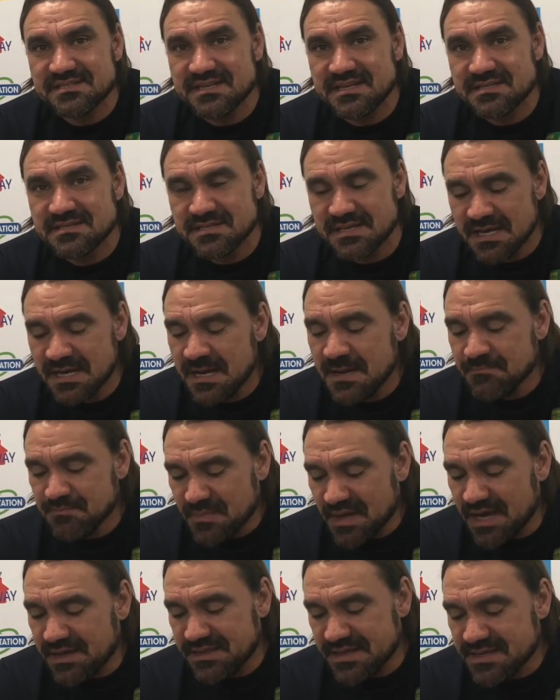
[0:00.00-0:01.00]
And
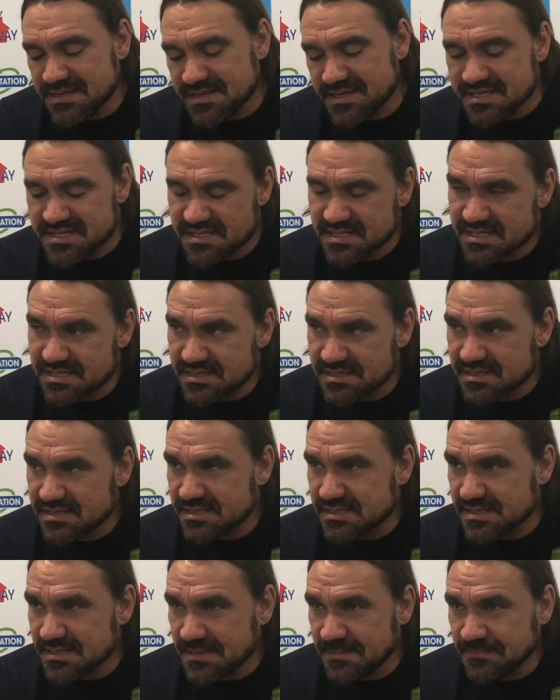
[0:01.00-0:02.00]
I think this is